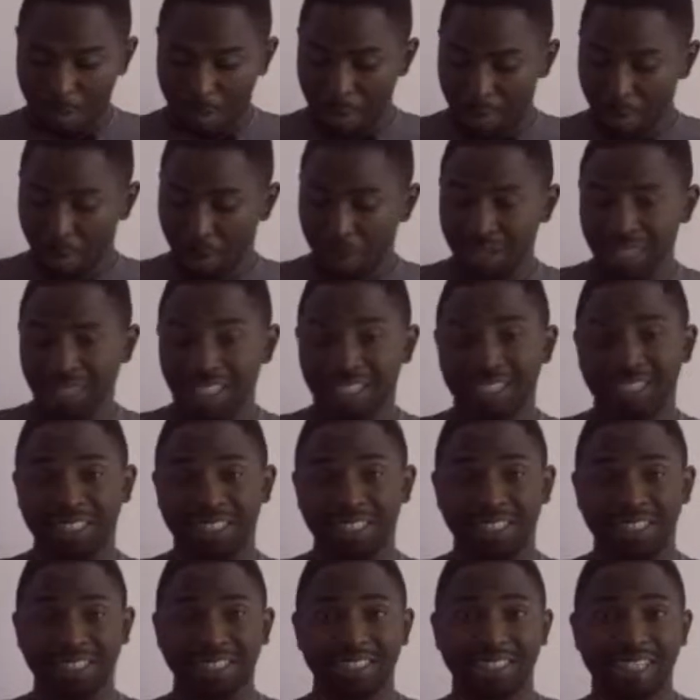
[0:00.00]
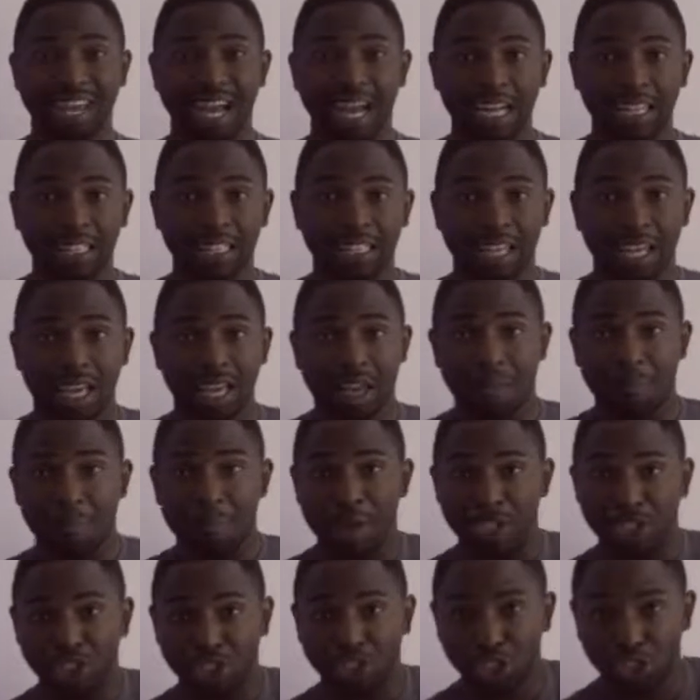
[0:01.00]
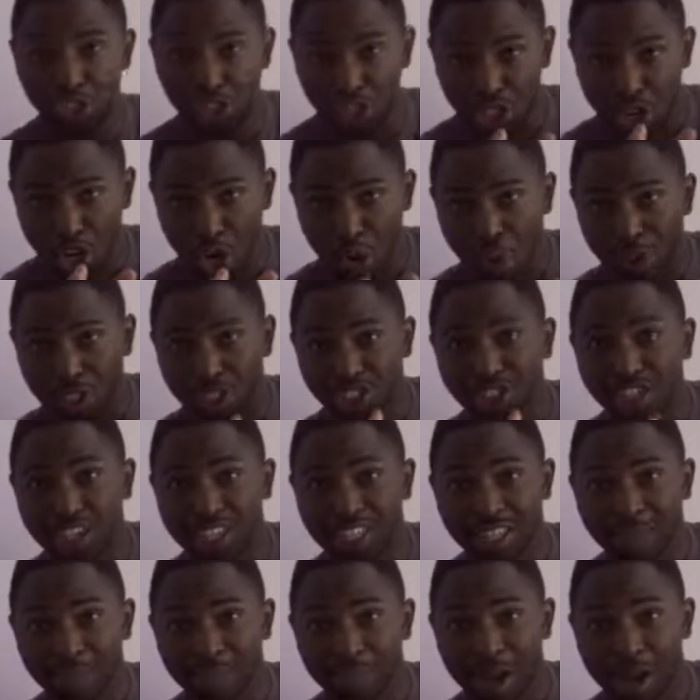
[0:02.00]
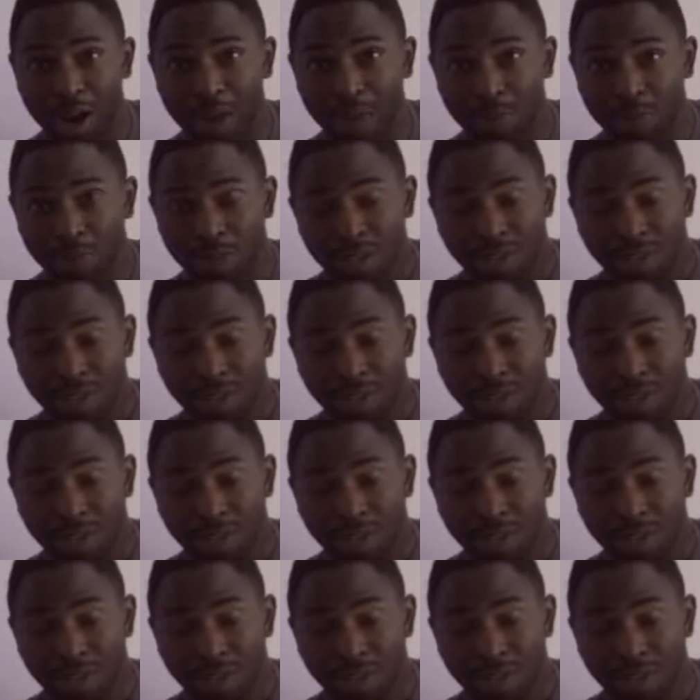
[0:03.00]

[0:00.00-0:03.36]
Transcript: My boy does these designs. Make sure you go and check them out.